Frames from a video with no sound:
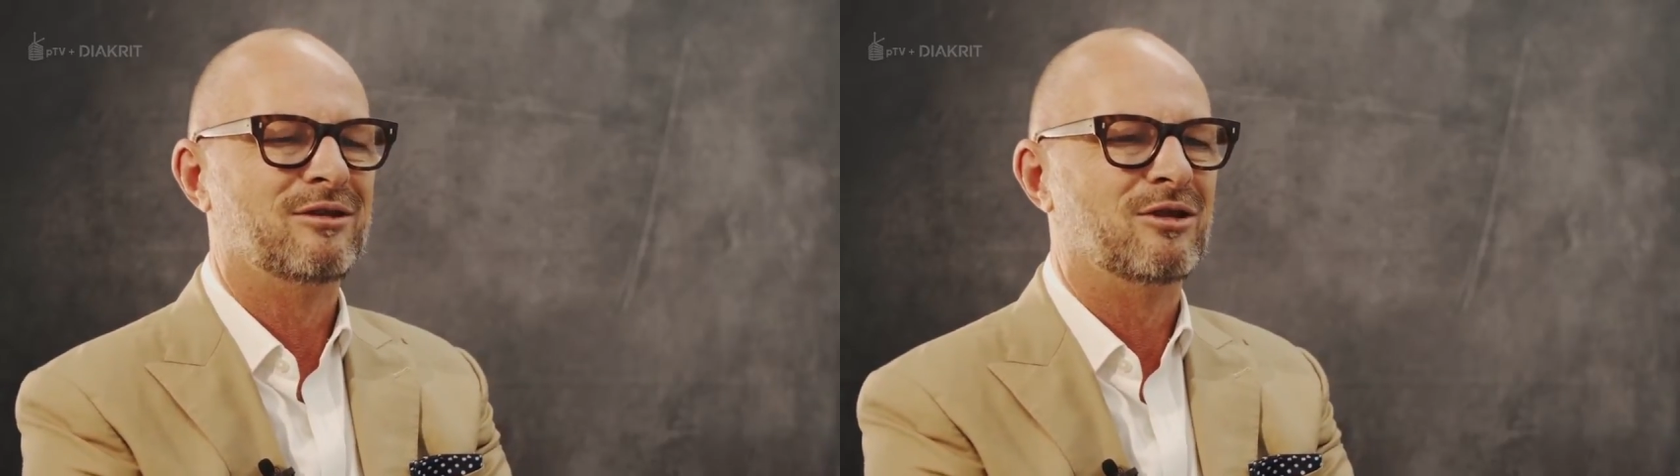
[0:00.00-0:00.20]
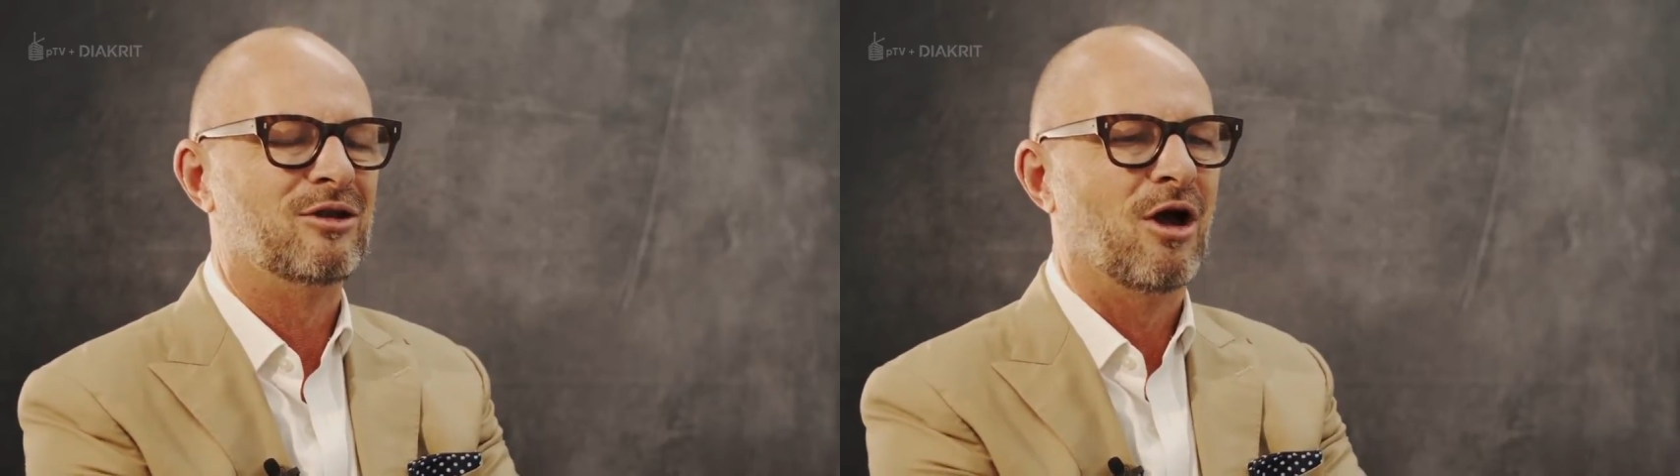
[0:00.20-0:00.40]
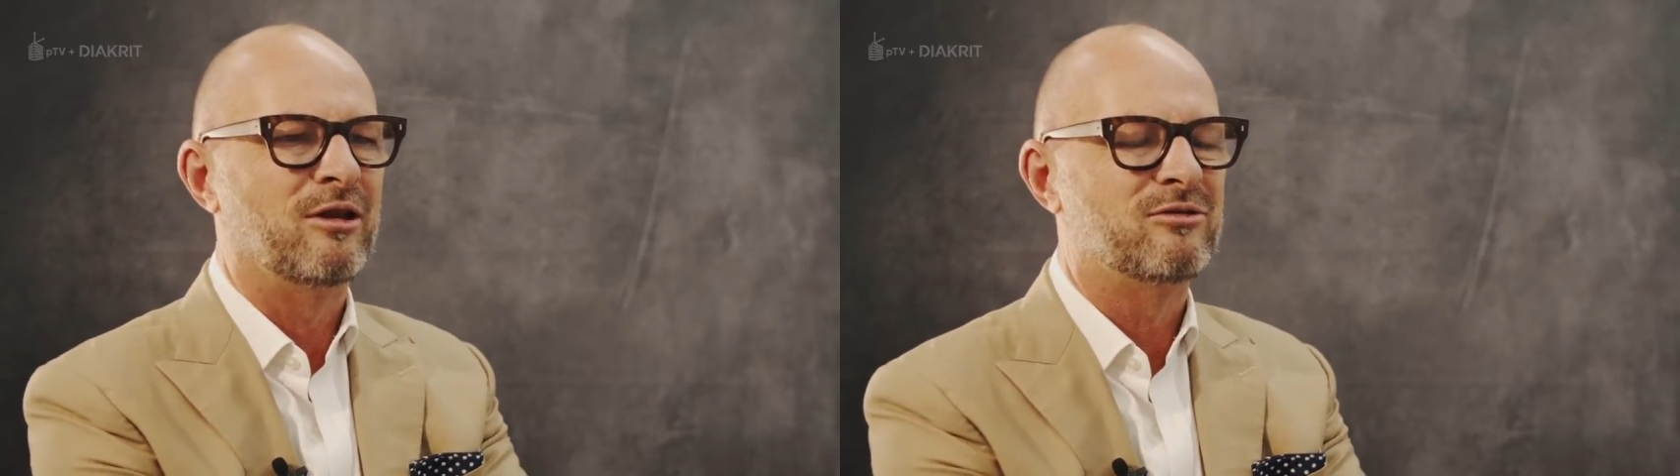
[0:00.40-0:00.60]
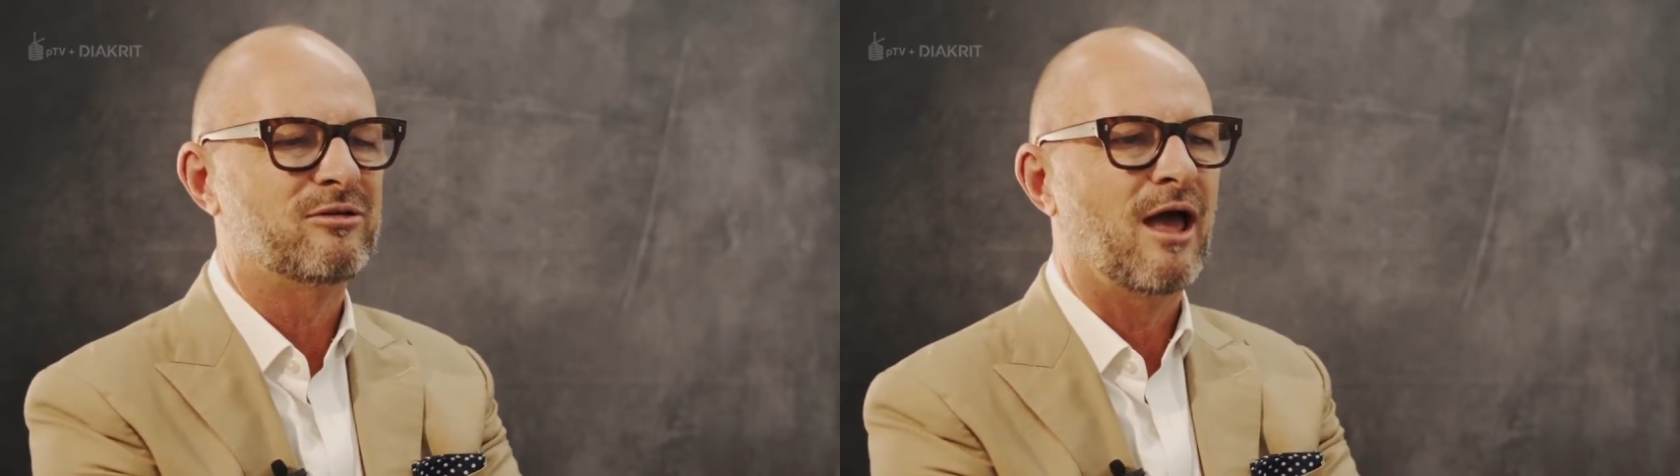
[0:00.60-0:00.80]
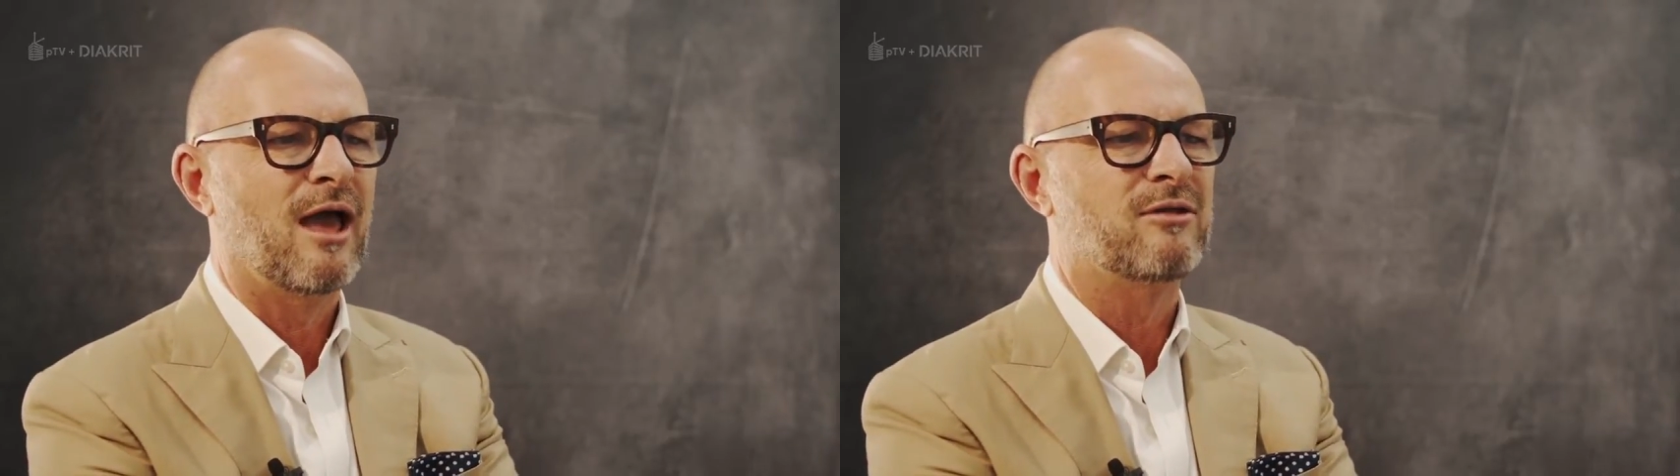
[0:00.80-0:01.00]
in the United
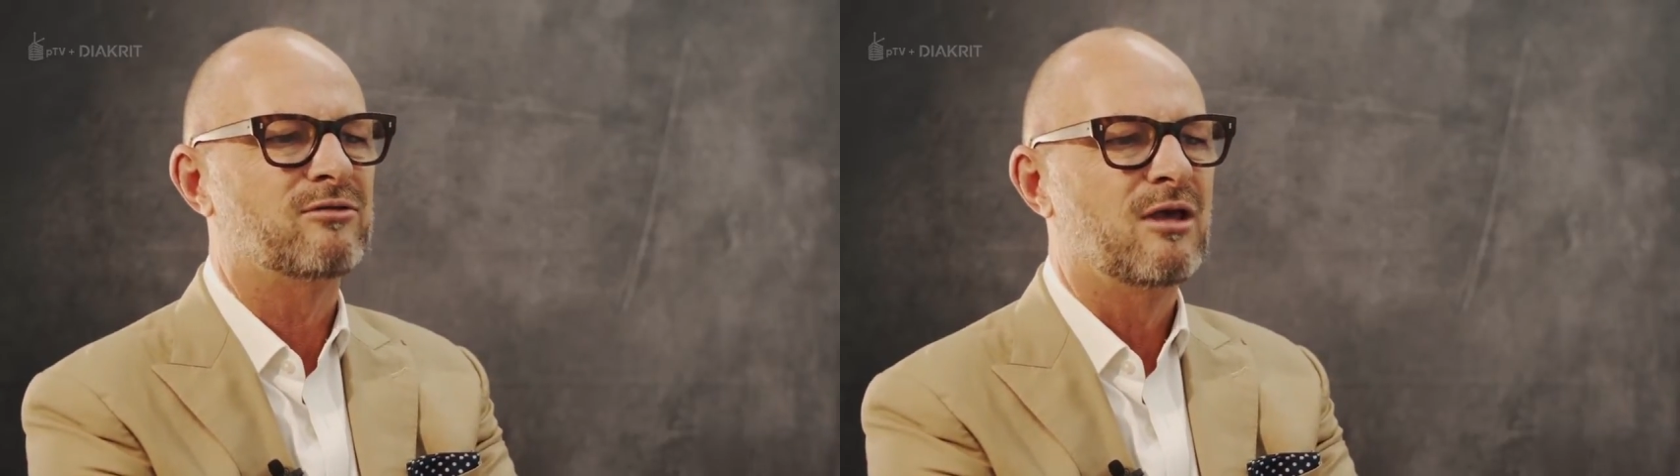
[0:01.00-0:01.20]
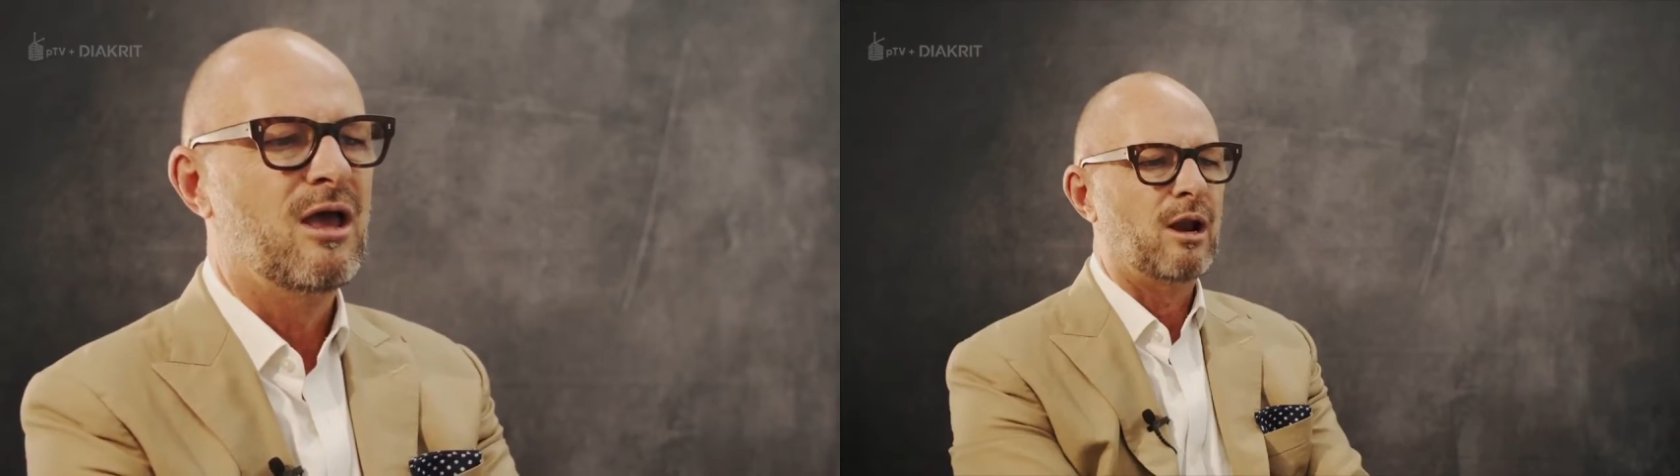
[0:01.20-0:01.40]
States.